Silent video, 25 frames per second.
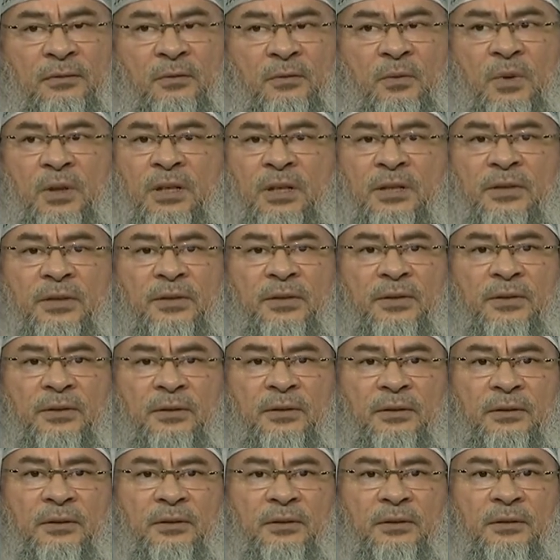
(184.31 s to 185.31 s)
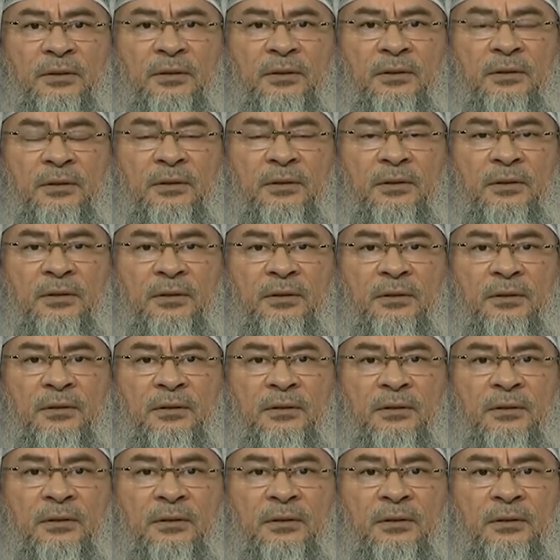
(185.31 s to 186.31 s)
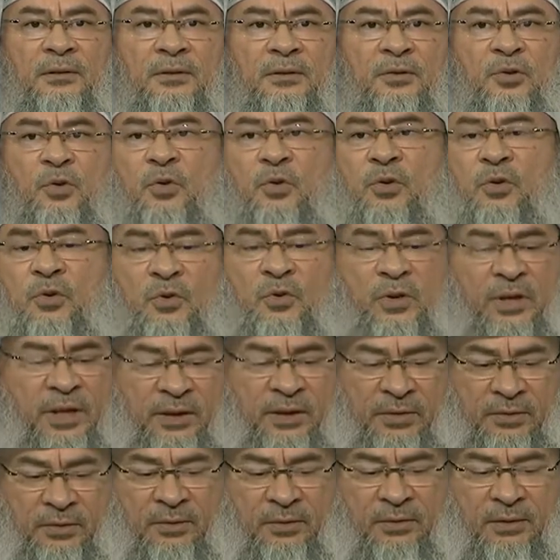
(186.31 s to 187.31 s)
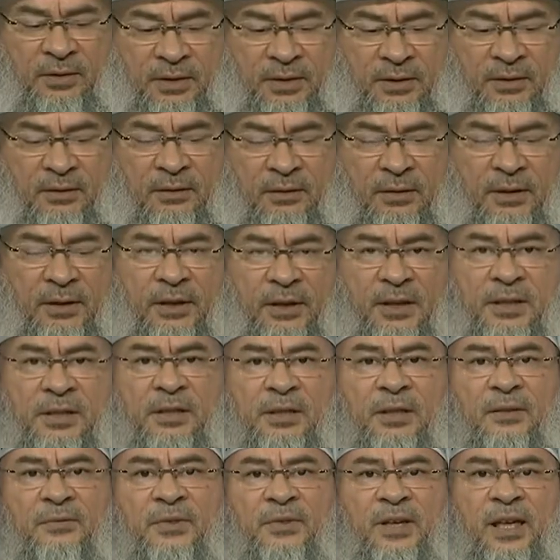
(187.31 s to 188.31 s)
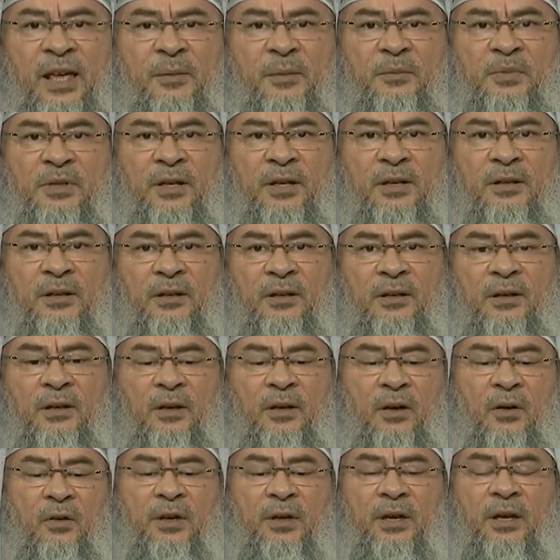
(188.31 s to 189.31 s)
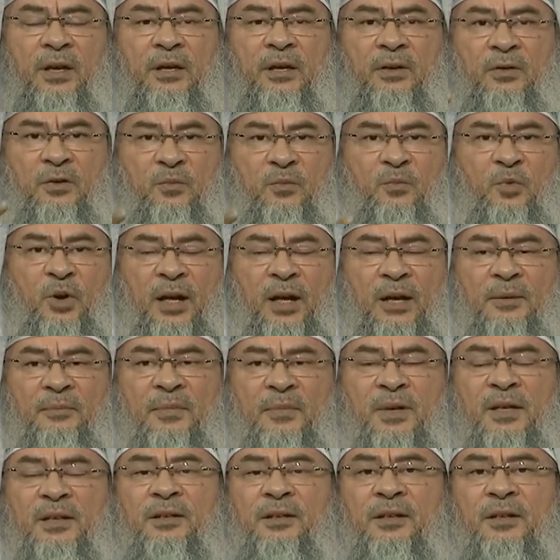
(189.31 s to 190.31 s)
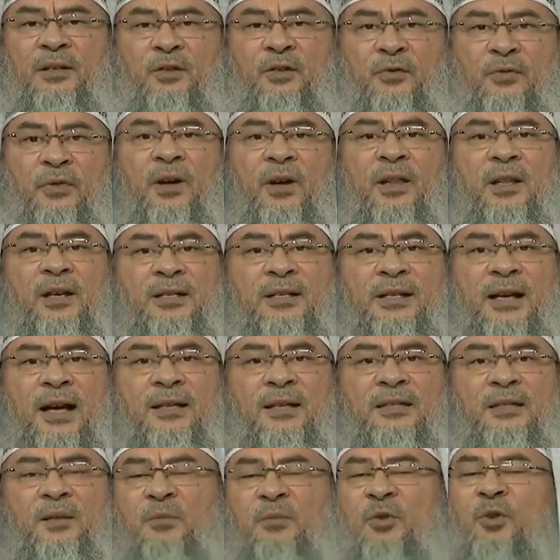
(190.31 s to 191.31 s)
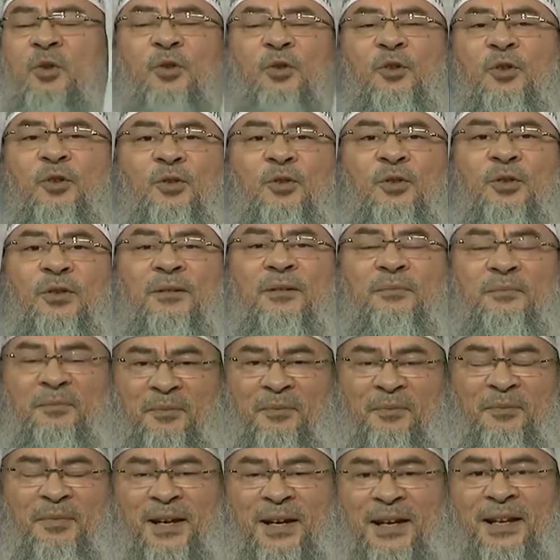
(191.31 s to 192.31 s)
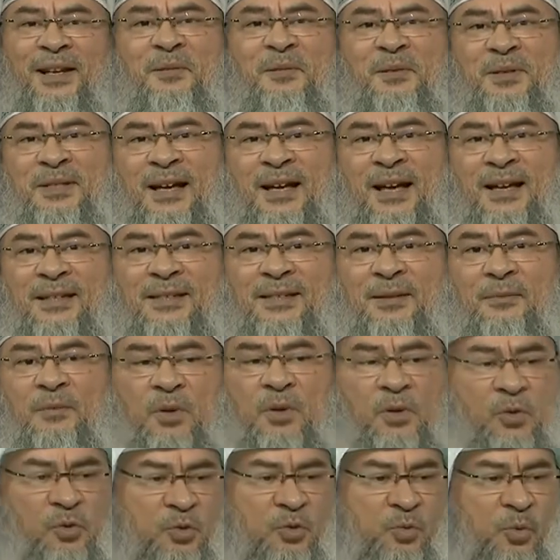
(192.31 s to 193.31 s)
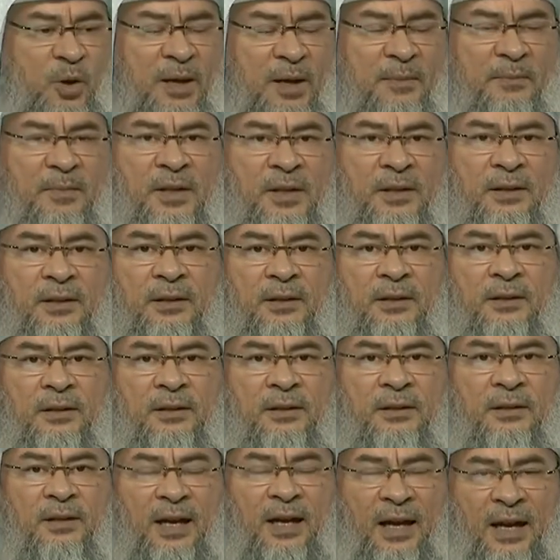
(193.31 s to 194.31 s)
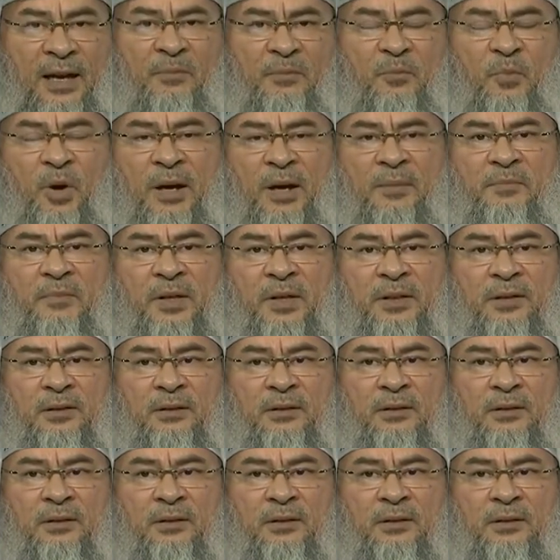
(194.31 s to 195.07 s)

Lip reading: What is this? So you read the list of names and okay, you're Muhammad and your father is Asim. No. My name is Asim. And who's Muhammad? I'm Muhammad.